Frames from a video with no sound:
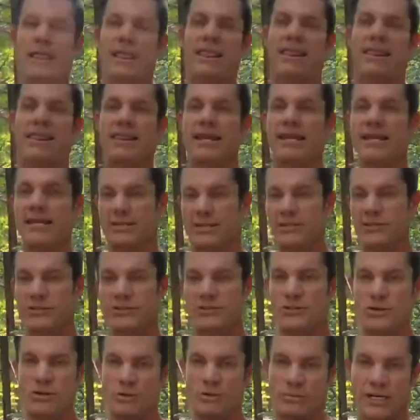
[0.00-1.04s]
Thank you
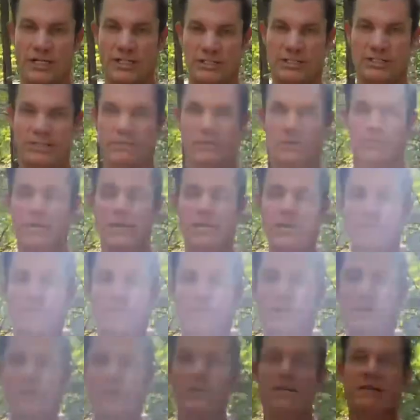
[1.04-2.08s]
so much from the bottom of my
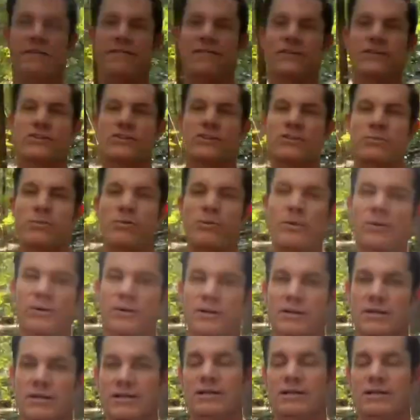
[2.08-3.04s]
heart for your support.